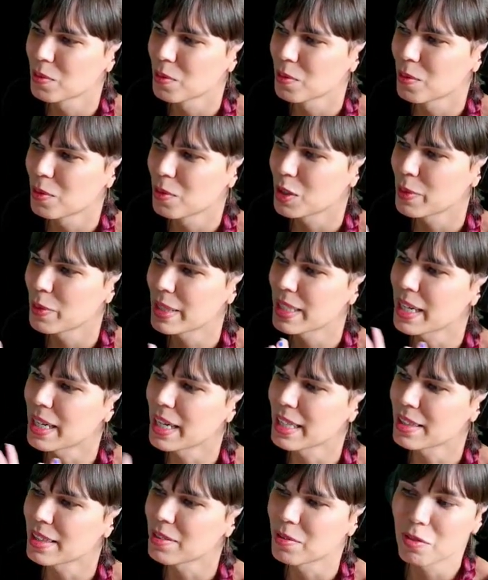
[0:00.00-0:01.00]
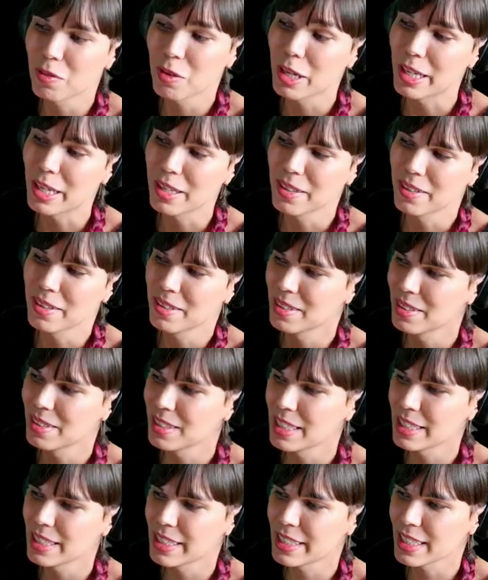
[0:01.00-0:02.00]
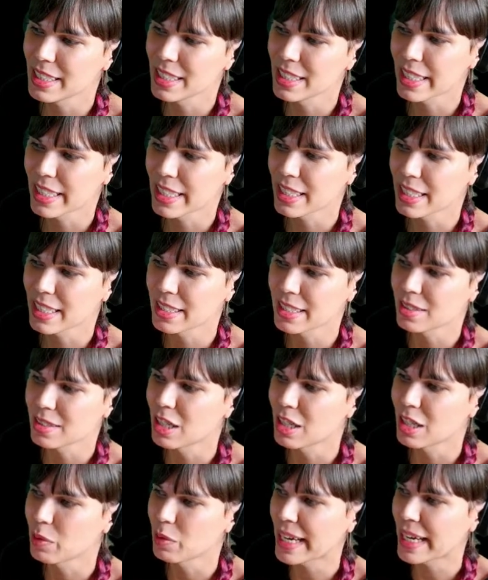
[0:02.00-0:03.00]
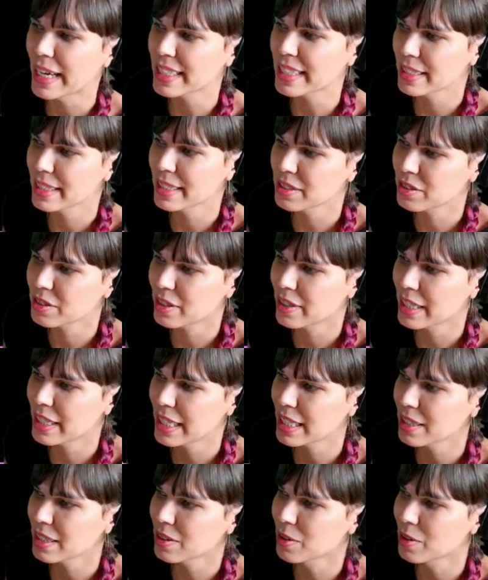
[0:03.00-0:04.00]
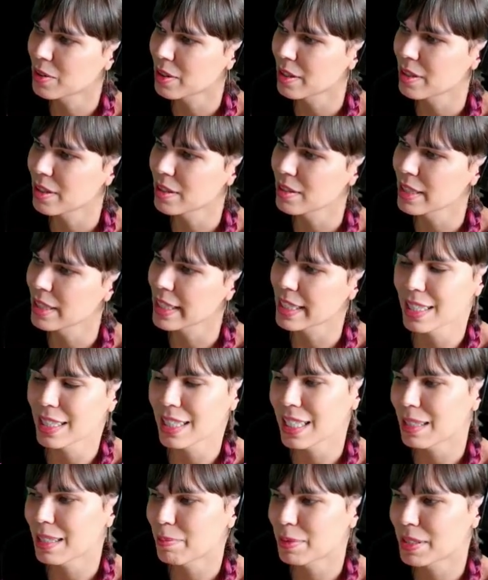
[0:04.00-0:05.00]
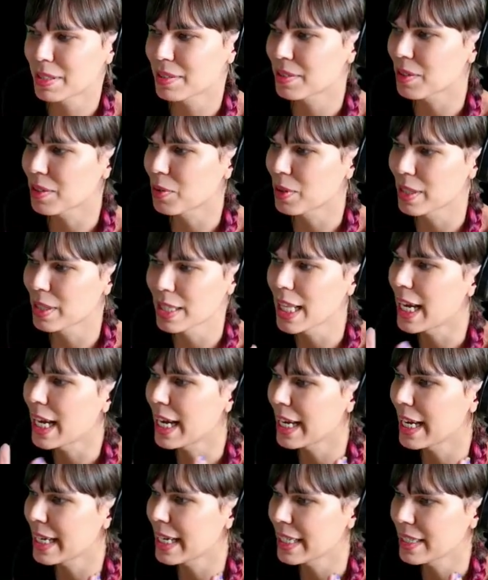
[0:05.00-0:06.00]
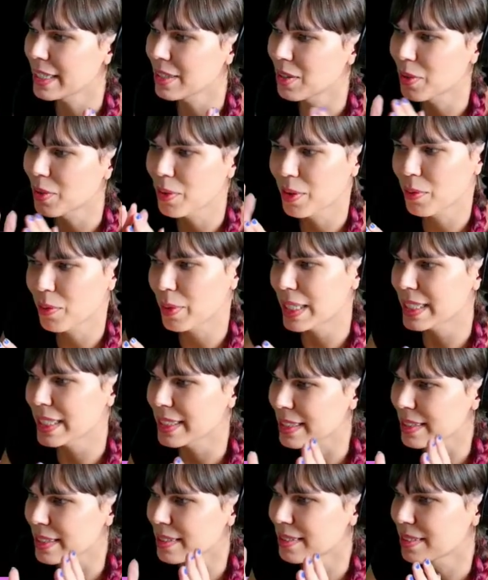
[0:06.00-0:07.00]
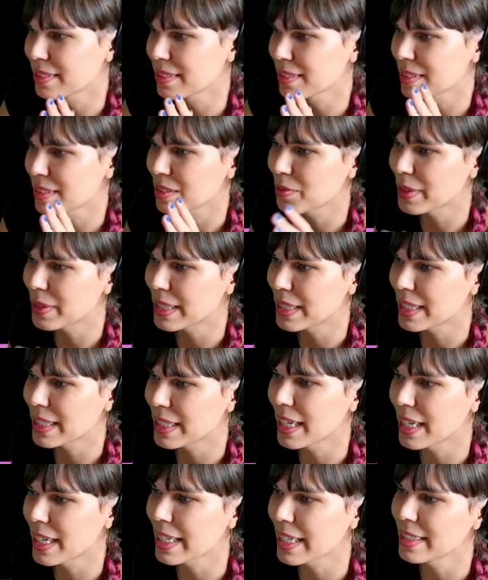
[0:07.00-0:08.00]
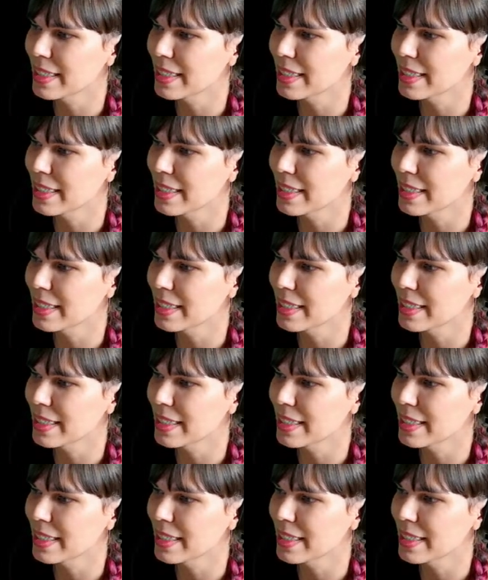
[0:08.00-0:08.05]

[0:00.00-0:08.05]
The width and height of what? Is it like a rect that you're drawing, or like an ellipse, or a line, or what is it? The width and height.